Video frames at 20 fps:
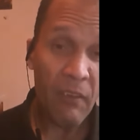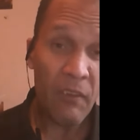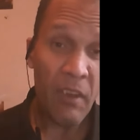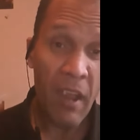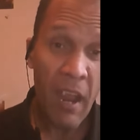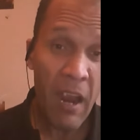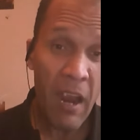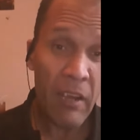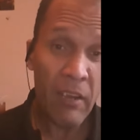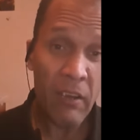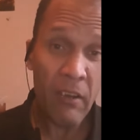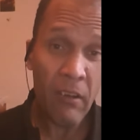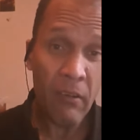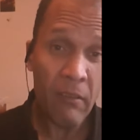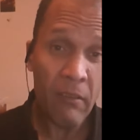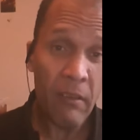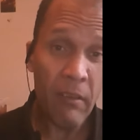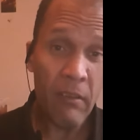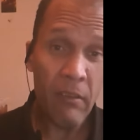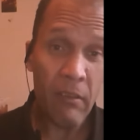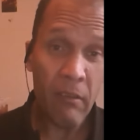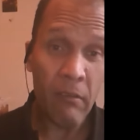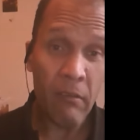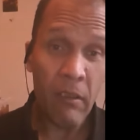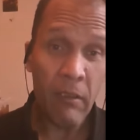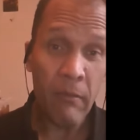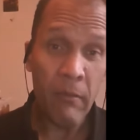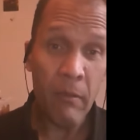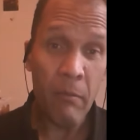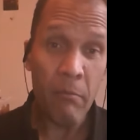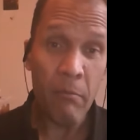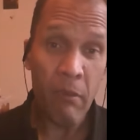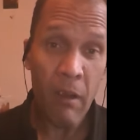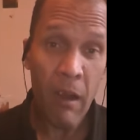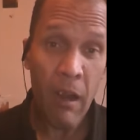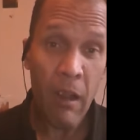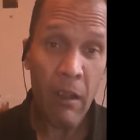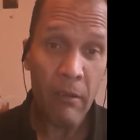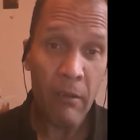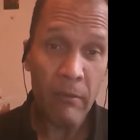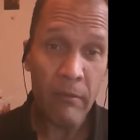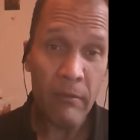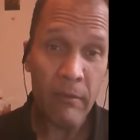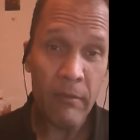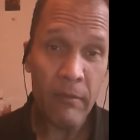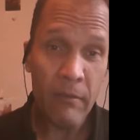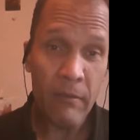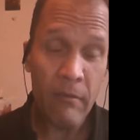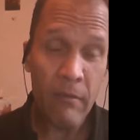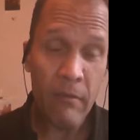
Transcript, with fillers: technically, the Cleveland Browns